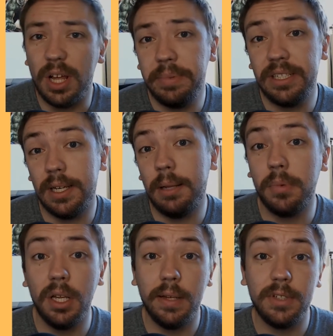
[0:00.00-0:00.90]
being said, I'm
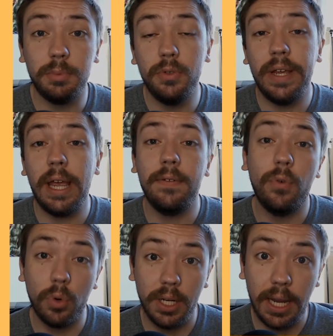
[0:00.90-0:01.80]
going to give this movie a
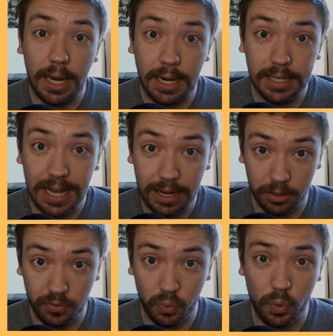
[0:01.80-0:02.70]
48 out
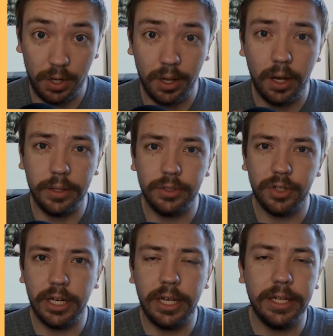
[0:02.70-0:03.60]
of
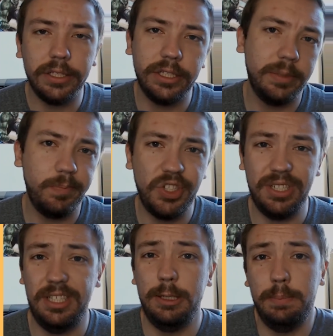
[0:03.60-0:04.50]
100. It's
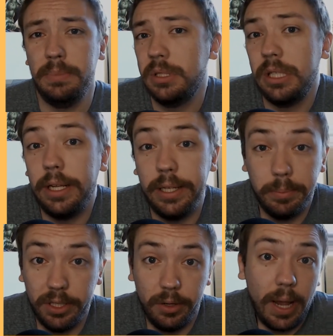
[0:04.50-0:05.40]
just slightly
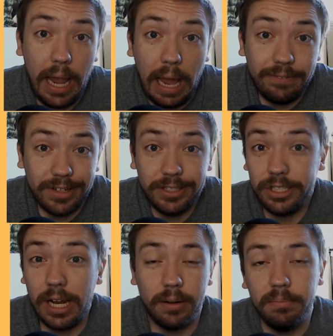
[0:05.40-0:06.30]
below
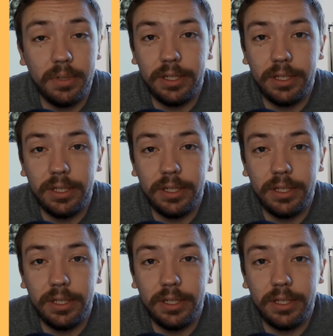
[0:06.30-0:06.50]
average. I don't,